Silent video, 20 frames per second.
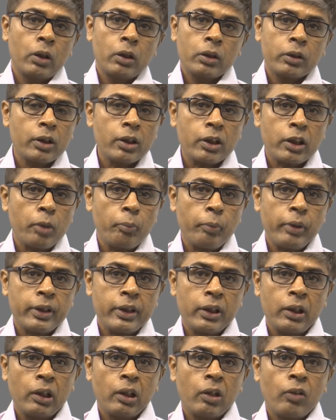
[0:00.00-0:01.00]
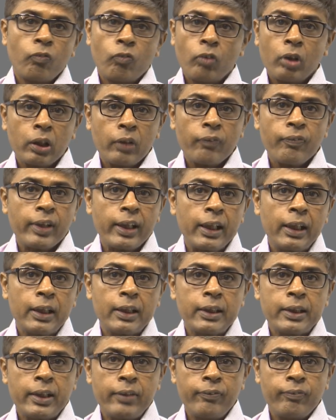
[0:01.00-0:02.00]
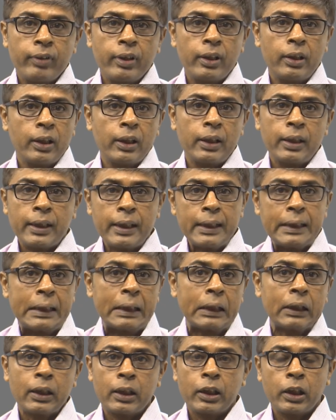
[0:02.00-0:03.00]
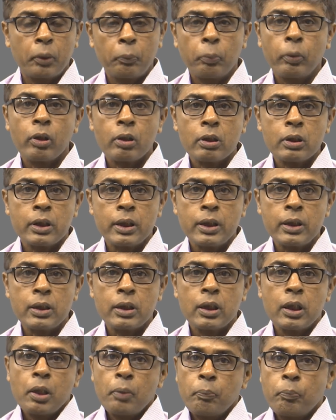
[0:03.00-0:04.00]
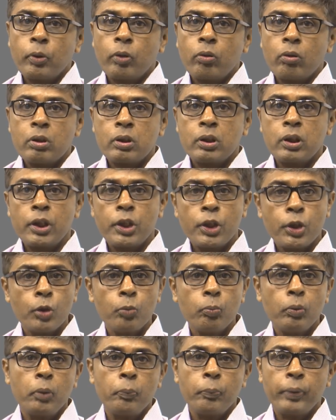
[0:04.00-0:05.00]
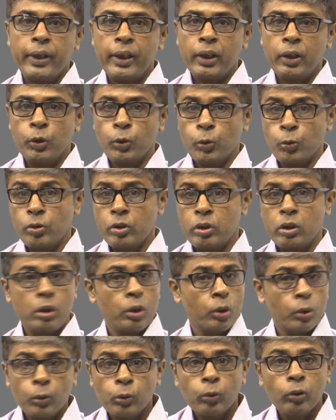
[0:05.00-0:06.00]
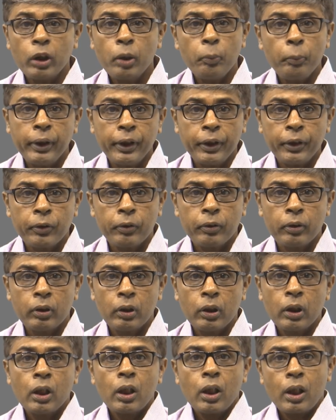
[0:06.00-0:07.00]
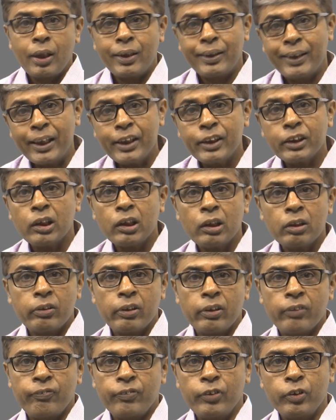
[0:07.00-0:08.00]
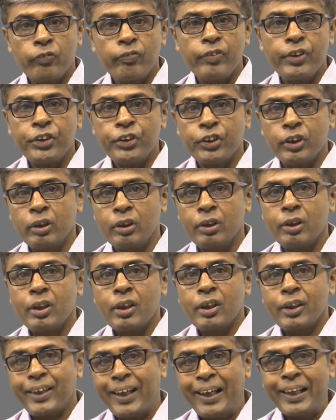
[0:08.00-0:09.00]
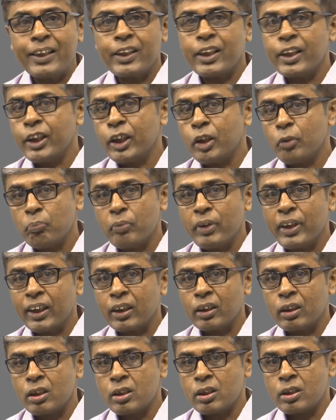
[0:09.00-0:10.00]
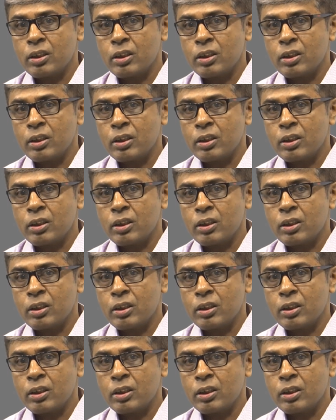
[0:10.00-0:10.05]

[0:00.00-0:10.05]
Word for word: just imagine what we can achieve in the teaching learning process because the human brain knows no limit. A dash of innovation can create miracles